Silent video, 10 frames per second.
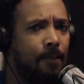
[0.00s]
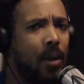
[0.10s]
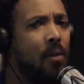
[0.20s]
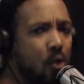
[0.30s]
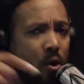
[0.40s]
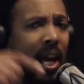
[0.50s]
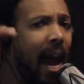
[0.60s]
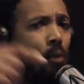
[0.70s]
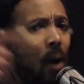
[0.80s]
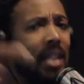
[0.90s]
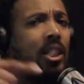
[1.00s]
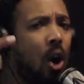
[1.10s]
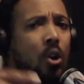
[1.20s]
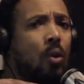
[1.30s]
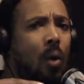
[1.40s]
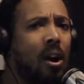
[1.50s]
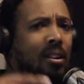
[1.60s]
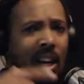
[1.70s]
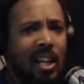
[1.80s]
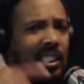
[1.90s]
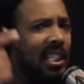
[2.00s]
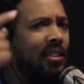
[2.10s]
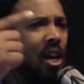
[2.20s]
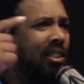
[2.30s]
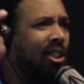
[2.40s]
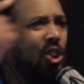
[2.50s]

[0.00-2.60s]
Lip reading: If you can't wait to go to work, to